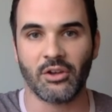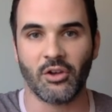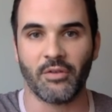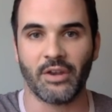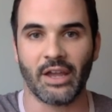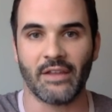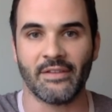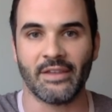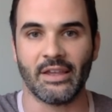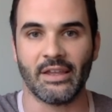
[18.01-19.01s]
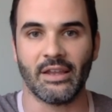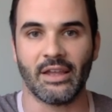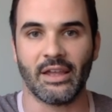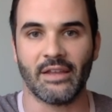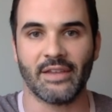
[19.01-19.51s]
COVID-19
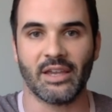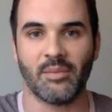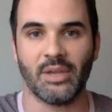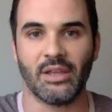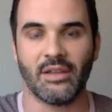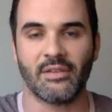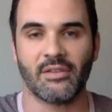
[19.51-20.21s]
and diabetes.